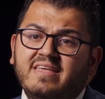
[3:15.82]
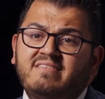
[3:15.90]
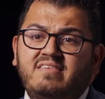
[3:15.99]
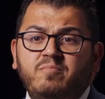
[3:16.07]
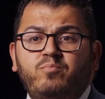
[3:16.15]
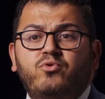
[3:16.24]

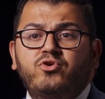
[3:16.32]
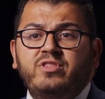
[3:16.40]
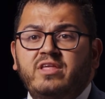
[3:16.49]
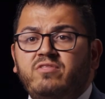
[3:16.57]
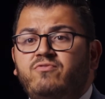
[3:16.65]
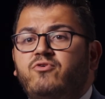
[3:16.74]
it's
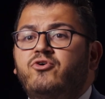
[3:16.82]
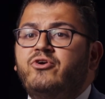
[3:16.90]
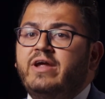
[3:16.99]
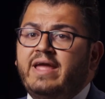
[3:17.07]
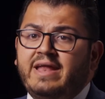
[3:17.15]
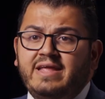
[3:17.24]
important
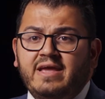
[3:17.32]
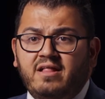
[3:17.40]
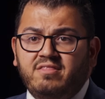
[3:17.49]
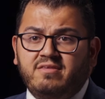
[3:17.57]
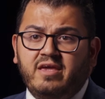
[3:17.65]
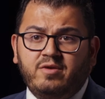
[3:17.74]
for any
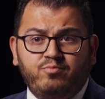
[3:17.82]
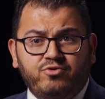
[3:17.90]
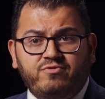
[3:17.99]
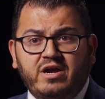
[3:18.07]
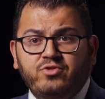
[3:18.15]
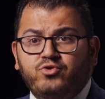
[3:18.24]
healthcare
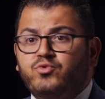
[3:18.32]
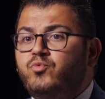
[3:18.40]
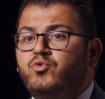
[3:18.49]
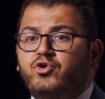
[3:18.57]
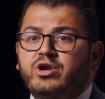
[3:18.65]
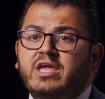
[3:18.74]
provider
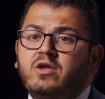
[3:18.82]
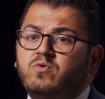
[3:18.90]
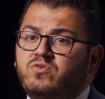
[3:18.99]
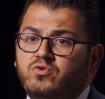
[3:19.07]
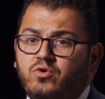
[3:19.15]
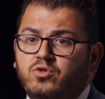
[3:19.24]
working
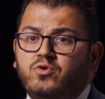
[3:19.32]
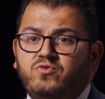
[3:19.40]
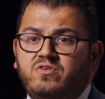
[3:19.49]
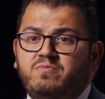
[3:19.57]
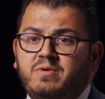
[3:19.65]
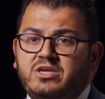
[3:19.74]
with
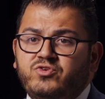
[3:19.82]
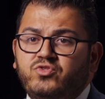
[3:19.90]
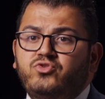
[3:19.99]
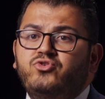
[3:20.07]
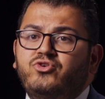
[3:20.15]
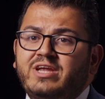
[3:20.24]
scoliosis
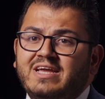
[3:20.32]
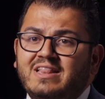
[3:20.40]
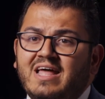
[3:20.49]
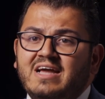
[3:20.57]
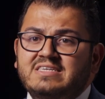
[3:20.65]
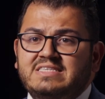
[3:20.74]
patients to
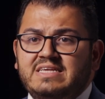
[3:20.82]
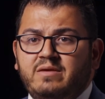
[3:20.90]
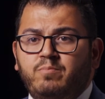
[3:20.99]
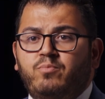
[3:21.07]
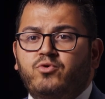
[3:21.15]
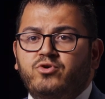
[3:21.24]
realize the
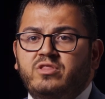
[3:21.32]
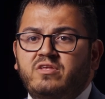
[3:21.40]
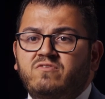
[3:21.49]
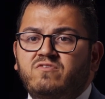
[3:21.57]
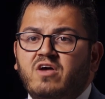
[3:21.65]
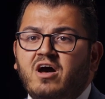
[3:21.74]

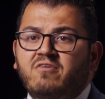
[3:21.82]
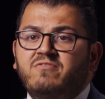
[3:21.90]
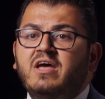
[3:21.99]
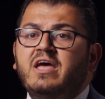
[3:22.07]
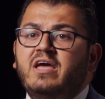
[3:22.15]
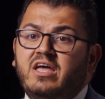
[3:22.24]
importance of
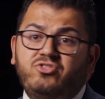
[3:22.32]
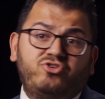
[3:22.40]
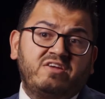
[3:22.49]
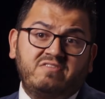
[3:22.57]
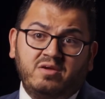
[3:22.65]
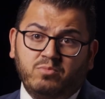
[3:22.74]

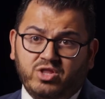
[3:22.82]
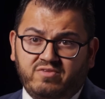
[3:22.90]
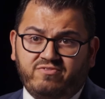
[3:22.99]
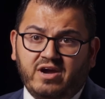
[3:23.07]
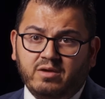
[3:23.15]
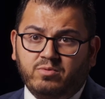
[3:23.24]
addressing
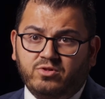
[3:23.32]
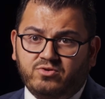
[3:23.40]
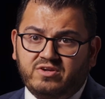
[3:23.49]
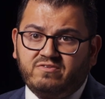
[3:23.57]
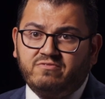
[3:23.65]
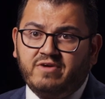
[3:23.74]
modifiable risk